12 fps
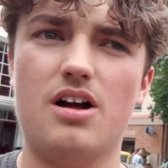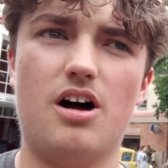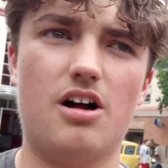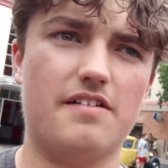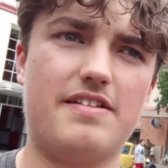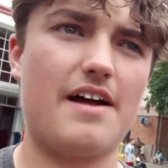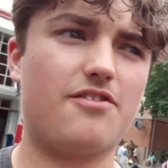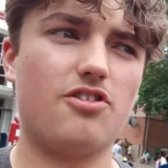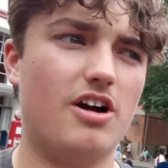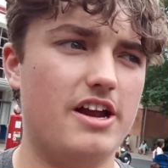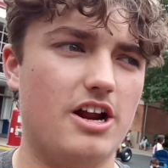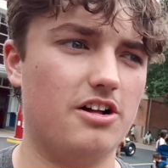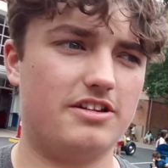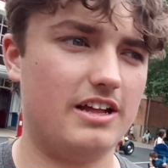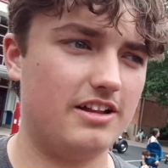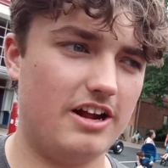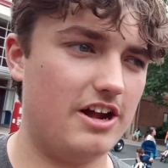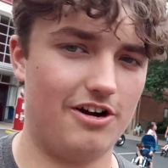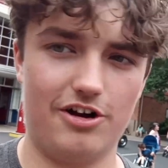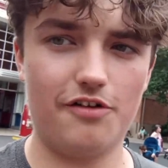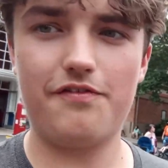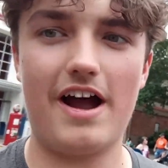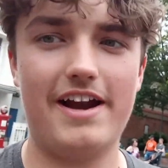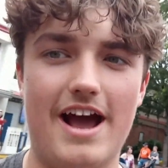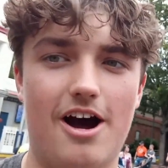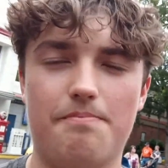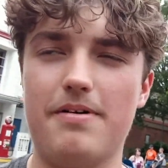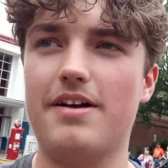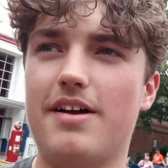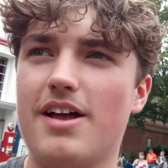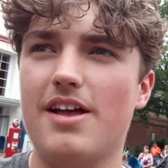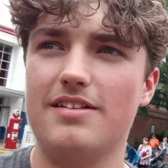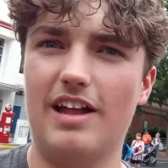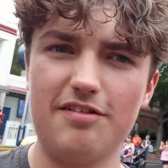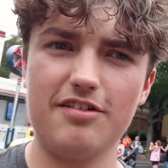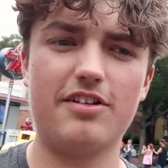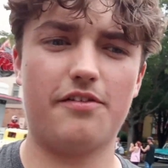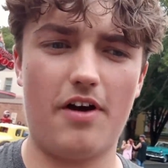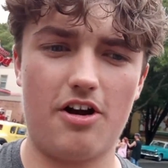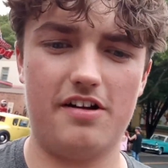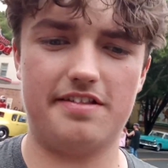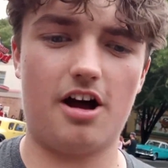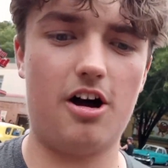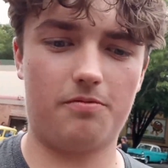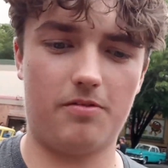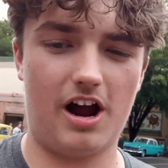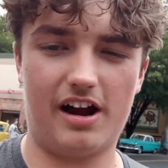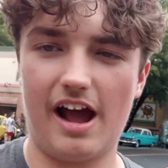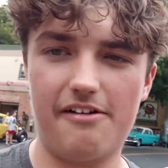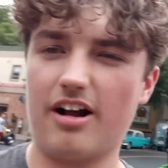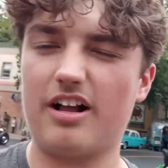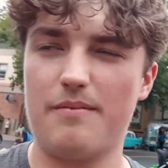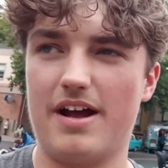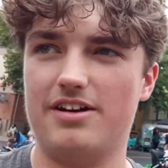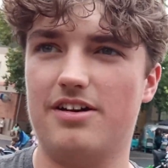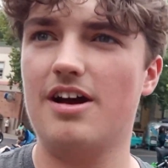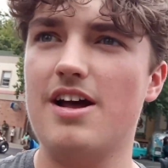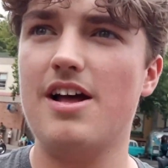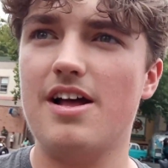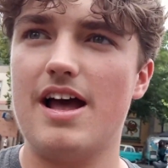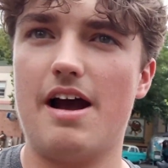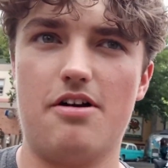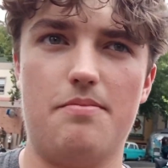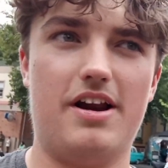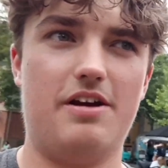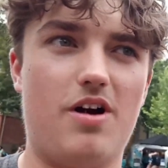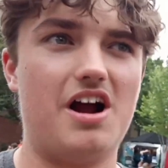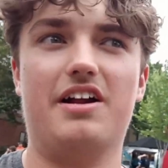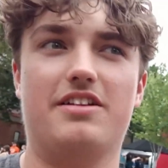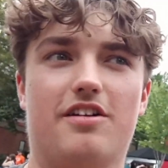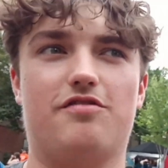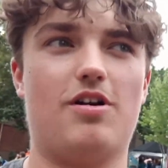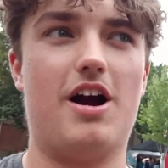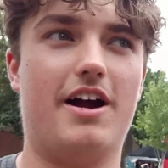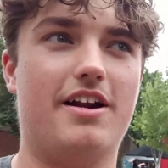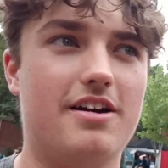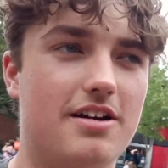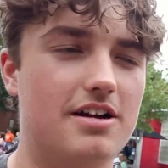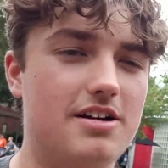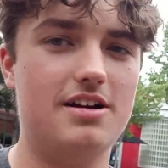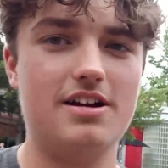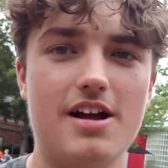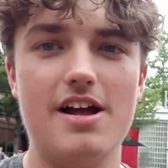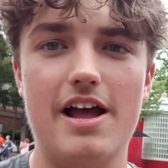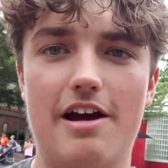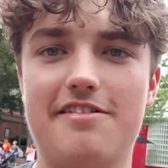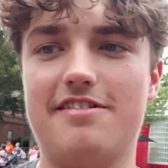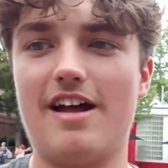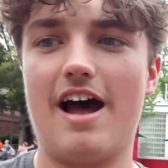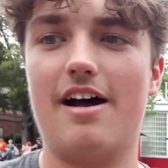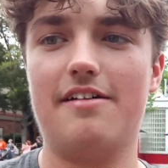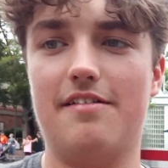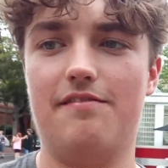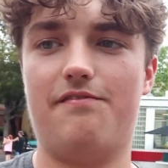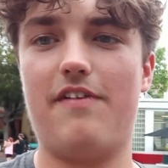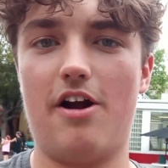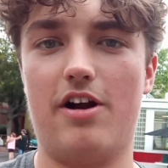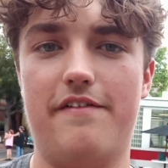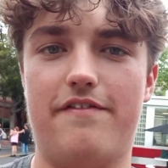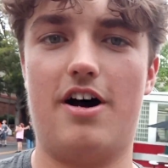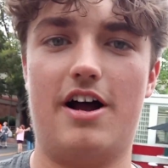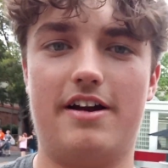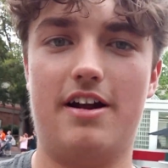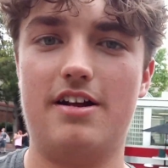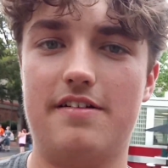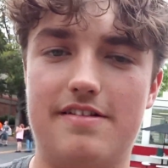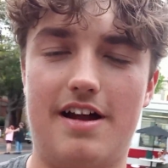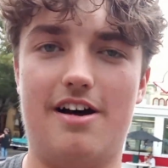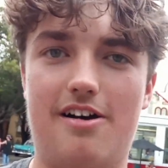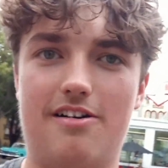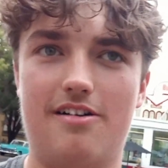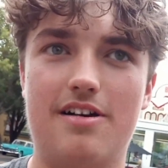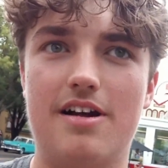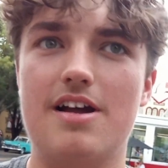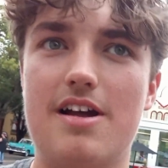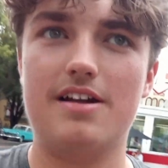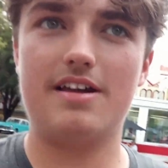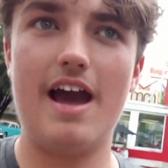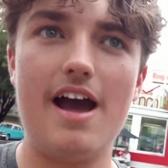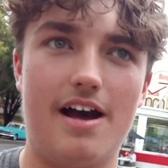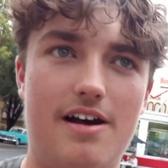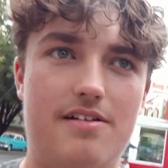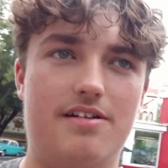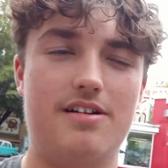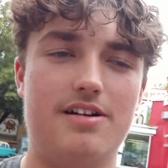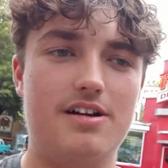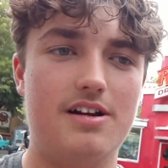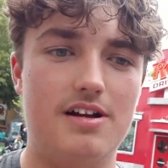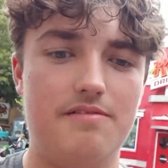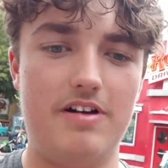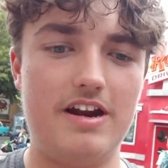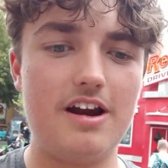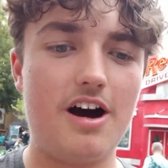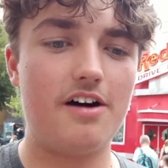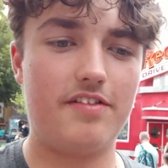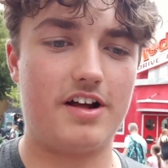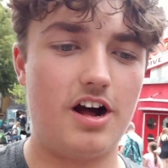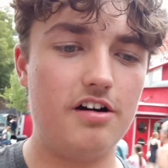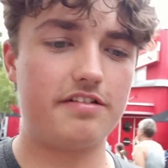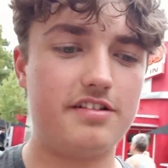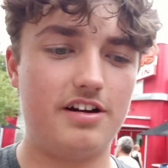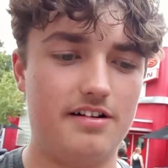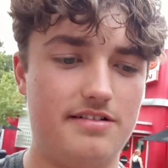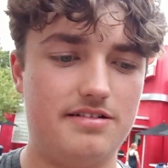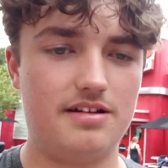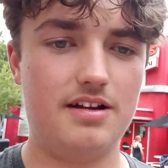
I'll just have to let you know at the end of the year. You'll find out. But this was a very solid ride. I recommend everybody riding this ride. It was very fun. So yeah, we did all the coasters.